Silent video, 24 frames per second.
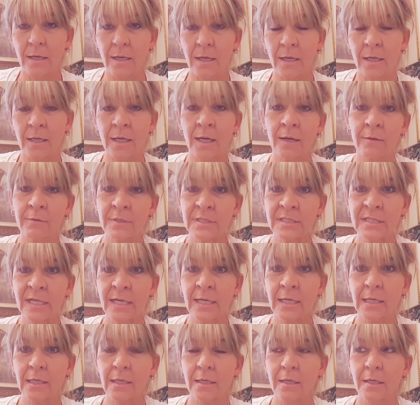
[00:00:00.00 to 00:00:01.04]
And I was
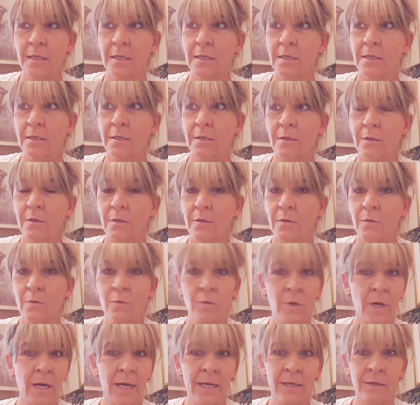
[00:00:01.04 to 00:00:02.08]
like,
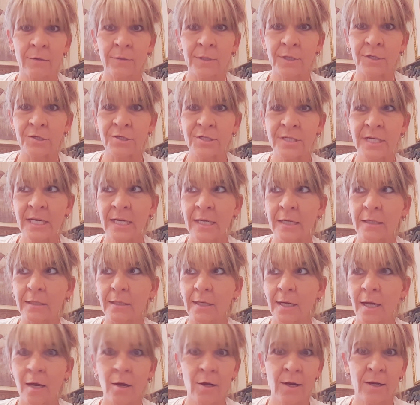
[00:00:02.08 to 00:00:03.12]
Well, I don't understand.
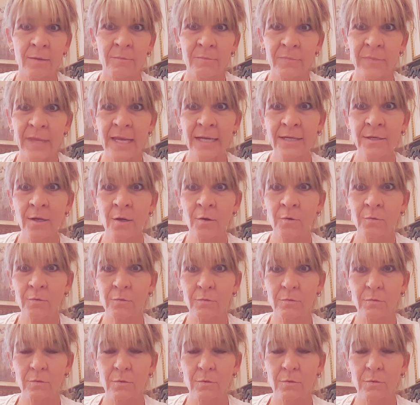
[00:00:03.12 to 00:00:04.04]
How come they don't?